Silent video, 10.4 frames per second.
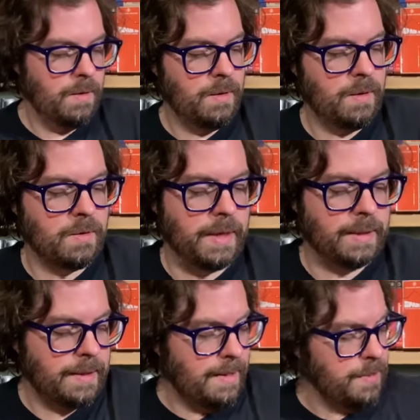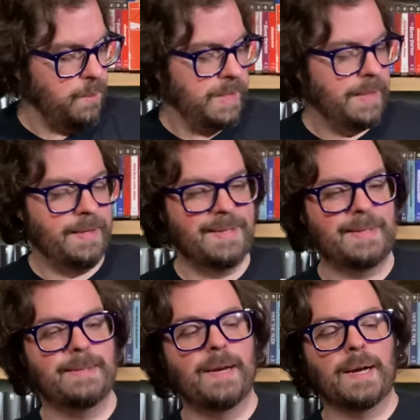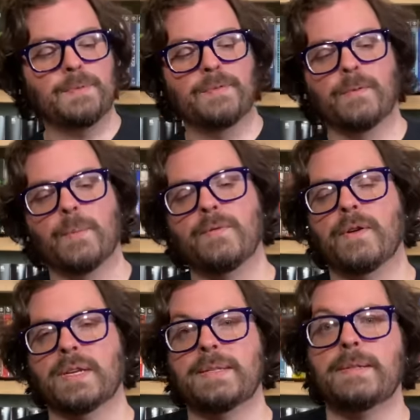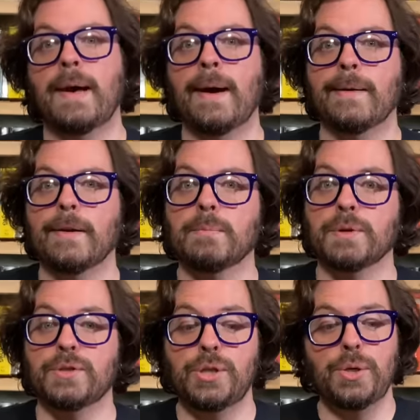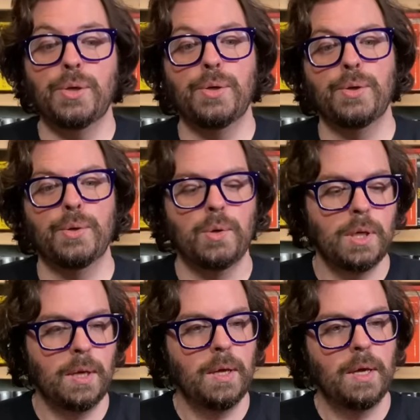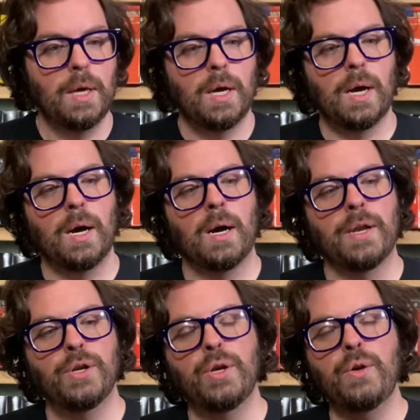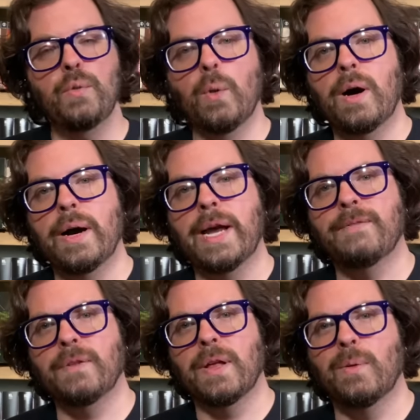All right, last one in this stack before we move on to stack number two. Noon Wine, if you're like,